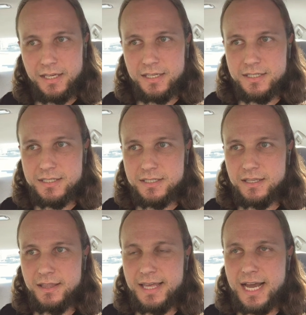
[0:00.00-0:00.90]
is
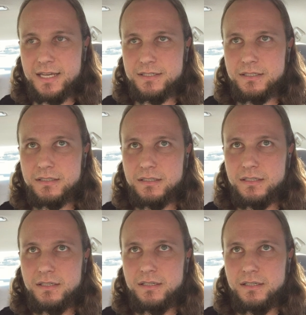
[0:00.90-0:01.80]
that
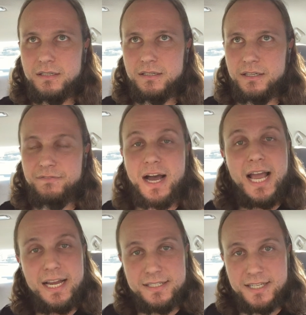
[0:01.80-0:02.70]
if
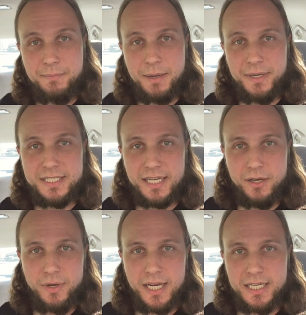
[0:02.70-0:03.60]
I had to say my main
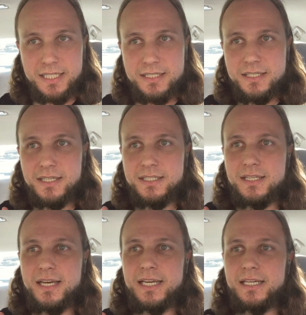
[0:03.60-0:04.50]
takeaway ideas,
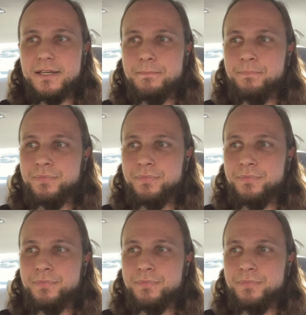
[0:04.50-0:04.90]
it's like